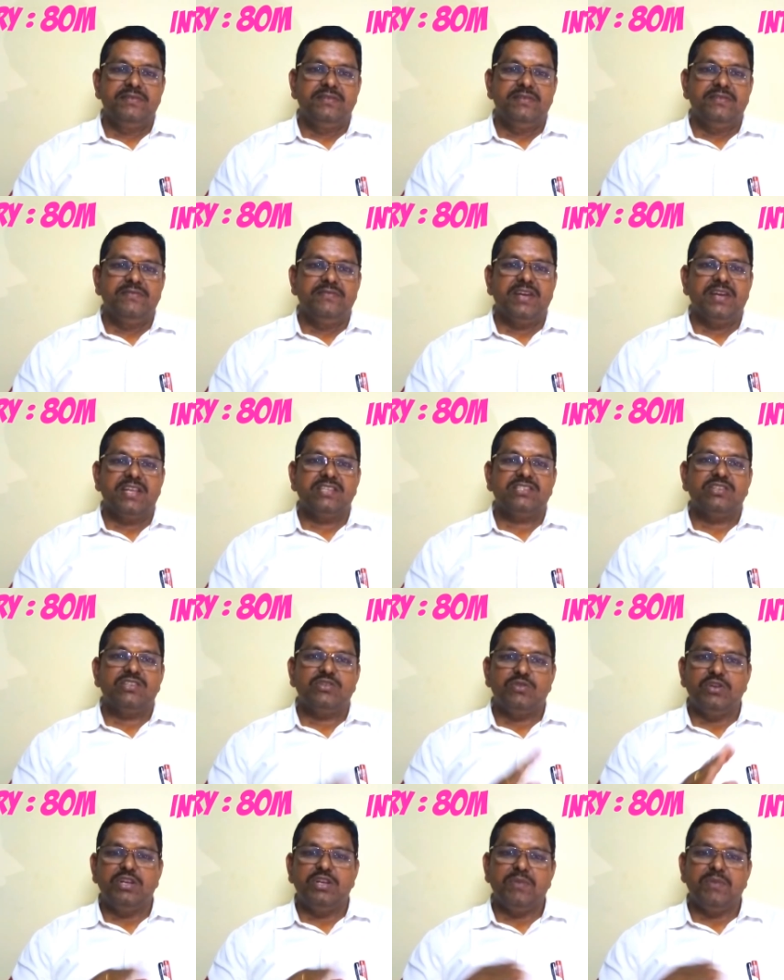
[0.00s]
whereas
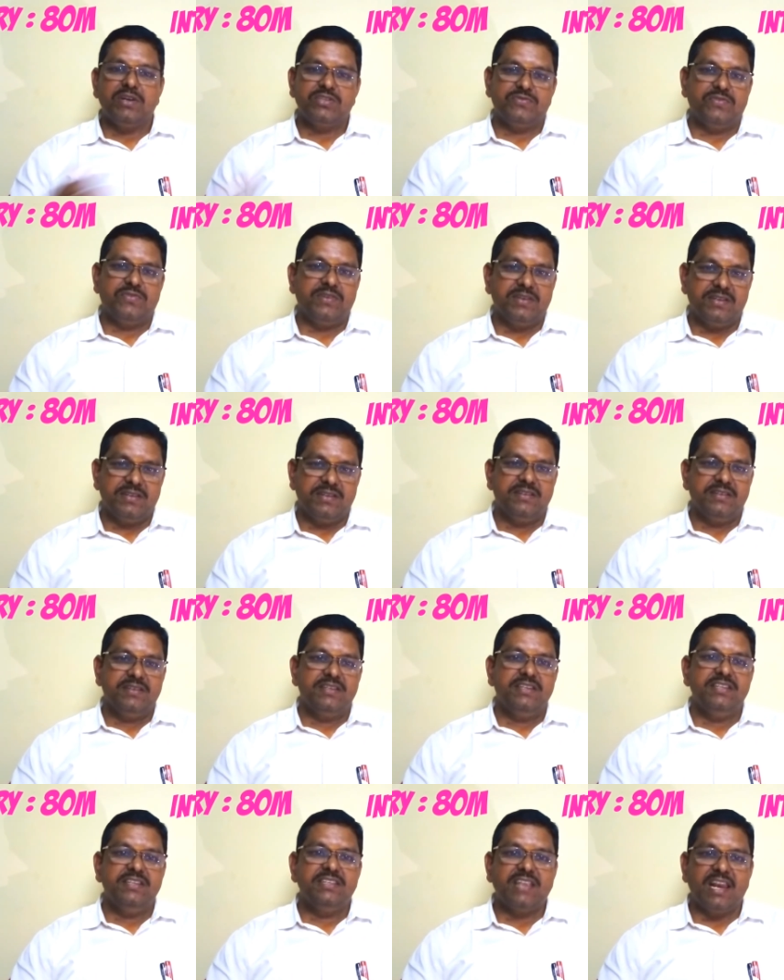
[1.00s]
20 marks for
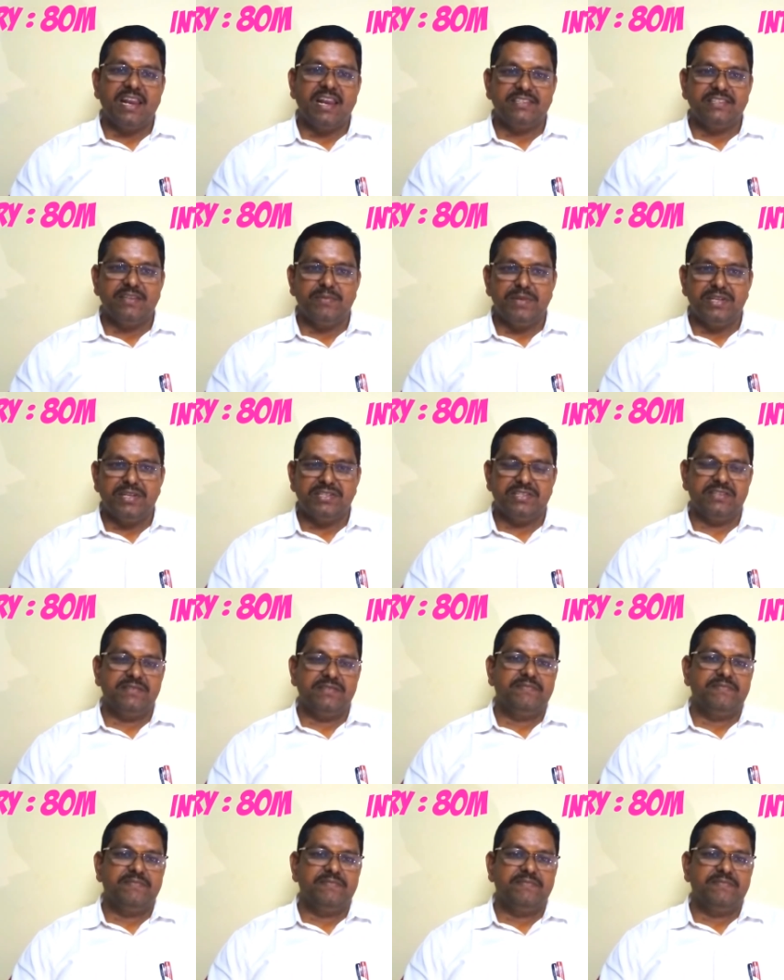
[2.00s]
internal examination.